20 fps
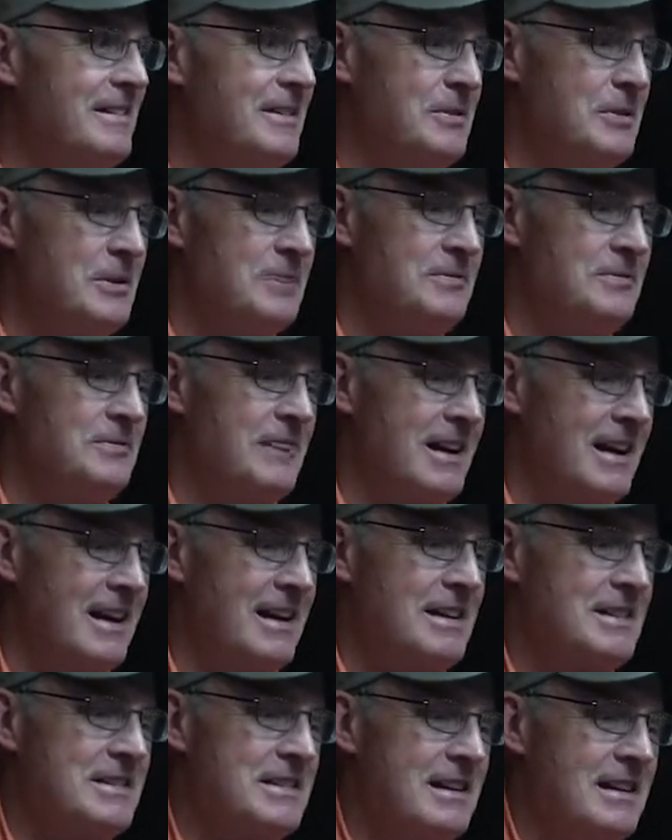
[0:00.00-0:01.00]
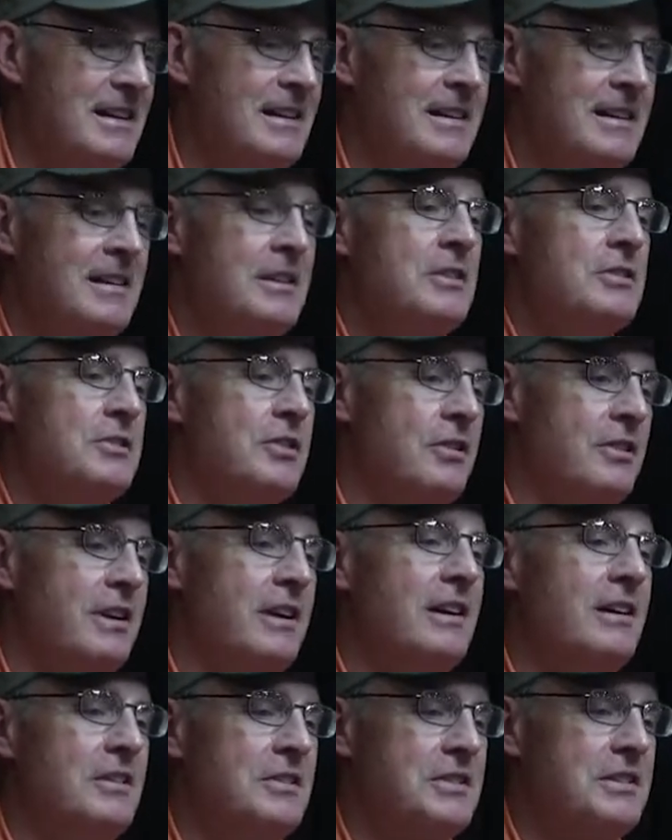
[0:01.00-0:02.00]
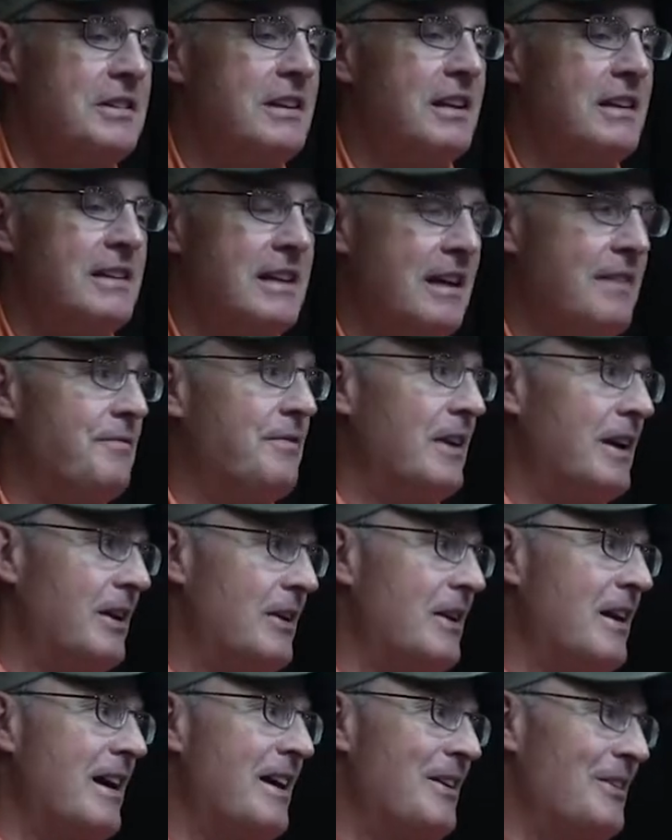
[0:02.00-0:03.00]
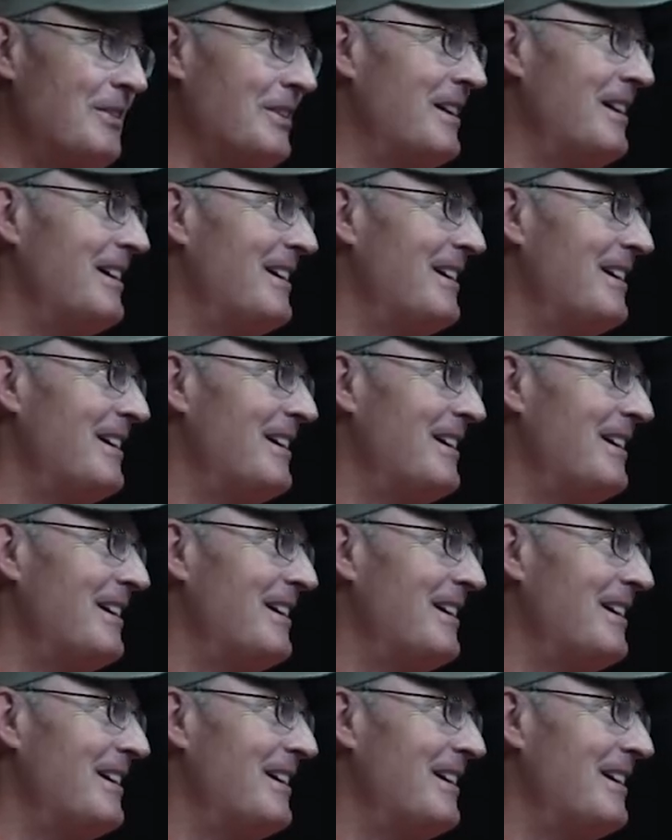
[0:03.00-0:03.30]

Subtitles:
cool fly, isn't it? 2 years to get that figured out.